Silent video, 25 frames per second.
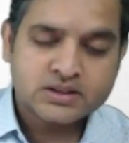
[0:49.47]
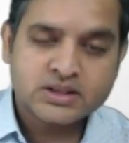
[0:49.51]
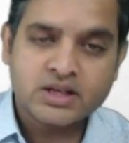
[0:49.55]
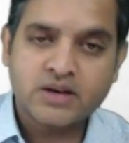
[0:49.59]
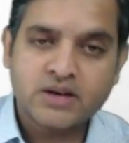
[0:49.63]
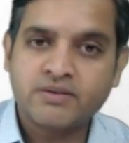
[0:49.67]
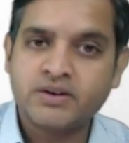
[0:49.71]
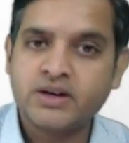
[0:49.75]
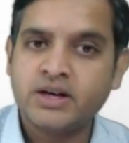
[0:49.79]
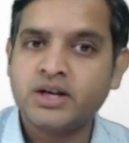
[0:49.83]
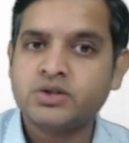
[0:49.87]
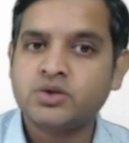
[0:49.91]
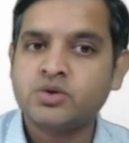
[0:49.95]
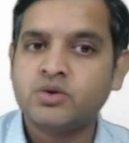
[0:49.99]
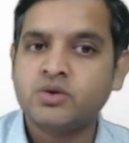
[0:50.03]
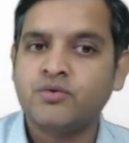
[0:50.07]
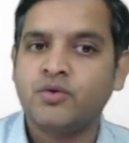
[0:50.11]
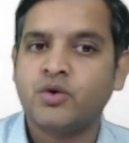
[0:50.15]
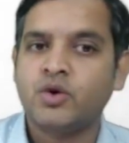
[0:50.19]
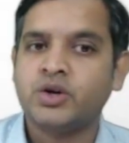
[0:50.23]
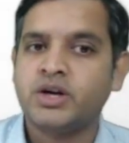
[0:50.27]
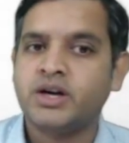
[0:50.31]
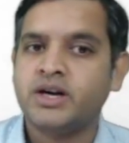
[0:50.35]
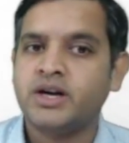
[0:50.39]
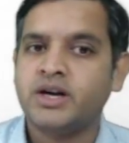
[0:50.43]
7 days to
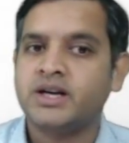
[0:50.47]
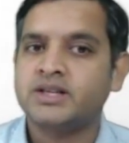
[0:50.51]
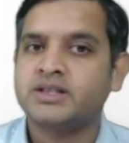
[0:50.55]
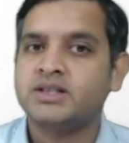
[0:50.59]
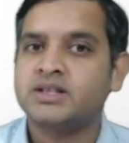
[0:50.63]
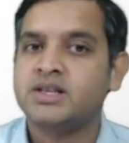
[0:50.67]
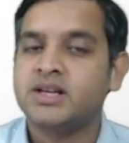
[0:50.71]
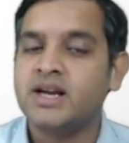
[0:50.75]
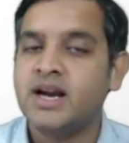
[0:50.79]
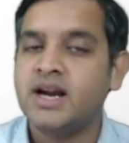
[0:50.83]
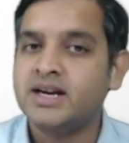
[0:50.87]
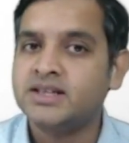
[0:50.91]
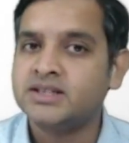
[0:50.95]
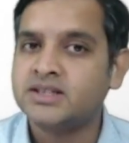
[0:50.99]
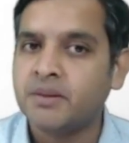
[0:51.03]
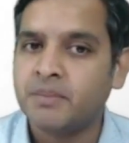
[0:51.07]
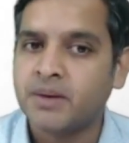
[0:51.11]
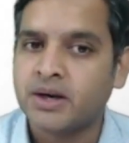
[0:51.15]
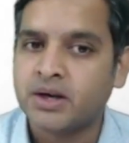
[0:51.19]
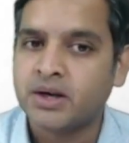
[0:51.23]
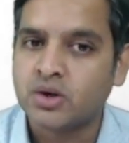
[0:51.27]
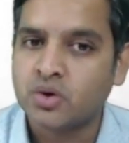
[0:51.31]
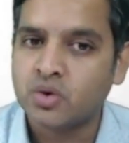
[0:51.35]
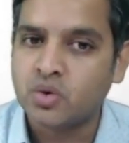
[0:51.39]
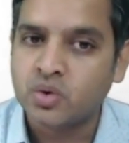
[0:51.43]
14 days is late
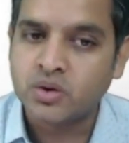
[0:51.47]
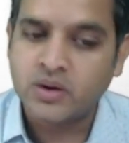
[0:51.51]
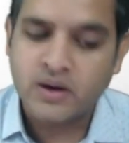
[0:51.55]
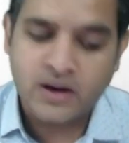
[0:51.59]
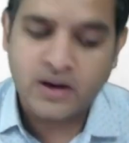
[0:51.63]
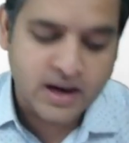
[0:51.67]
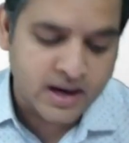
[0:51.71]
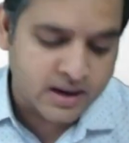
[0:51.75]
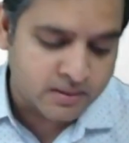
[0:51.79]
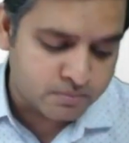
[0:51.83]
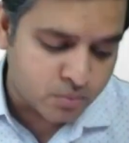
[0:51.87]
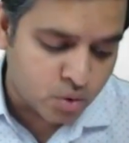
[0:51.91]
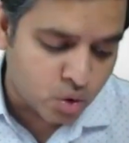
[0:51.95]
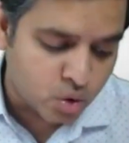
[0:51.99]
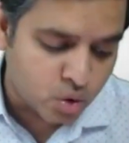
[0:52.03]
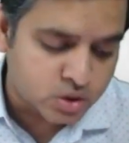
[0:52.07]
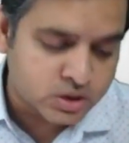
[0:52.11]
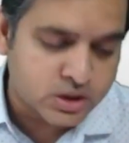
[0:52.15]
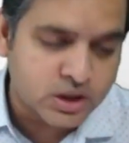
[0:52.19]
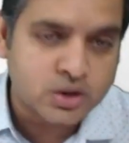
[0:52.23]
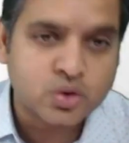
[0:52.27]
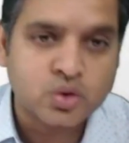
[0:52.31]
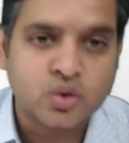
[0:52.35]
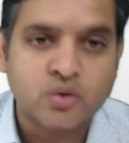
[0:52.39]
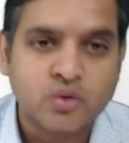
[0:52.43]
subacute, and more
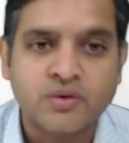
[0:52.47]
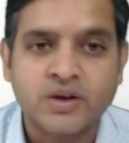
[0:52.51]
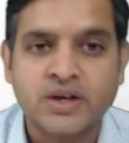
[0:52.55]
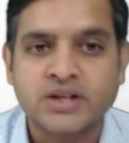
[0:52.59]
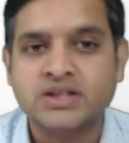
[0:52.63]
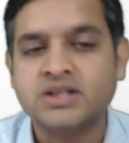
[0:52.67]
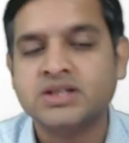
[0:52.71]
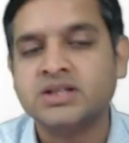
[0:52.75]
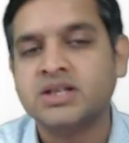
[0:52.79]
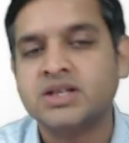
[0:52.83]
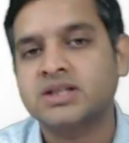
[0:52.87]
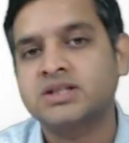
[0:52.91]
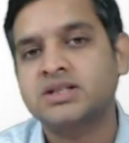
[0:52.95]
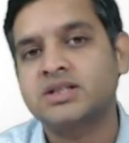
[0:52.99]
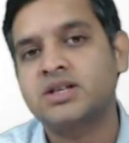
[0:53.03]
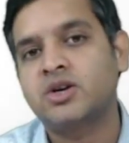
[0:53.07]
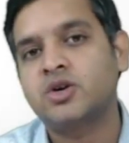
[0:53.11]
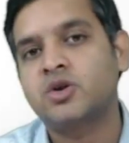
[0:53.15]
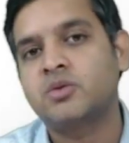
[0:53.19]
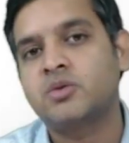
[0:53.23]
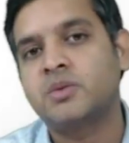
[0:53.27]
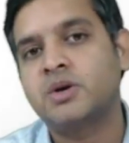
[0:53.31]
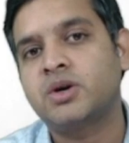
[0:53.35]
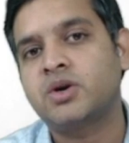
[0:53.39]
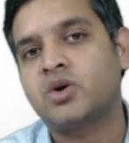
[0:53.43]
than 2 weeks is considered
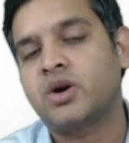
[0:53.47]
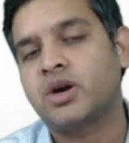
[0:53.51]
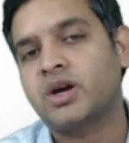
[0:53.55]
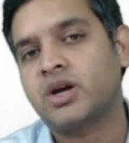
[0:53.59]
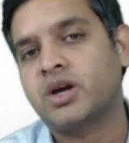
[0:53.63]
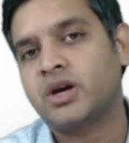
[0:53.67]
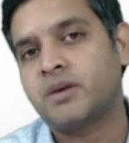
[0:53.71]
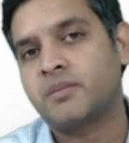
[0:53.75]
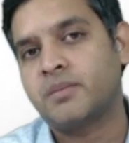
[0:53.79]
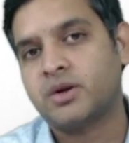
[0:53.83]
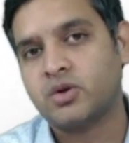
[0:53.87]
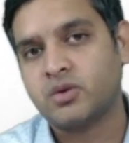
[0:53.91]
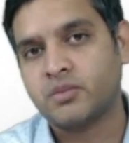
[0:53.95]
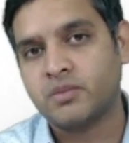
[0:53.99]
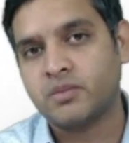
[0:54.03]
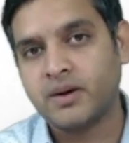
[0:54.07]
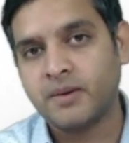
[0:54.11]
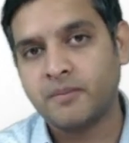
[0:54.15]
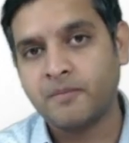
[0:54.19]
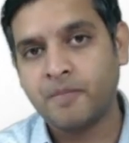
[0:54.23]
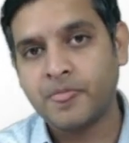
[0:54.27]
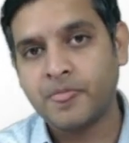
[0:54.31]
to be chronic hematoma.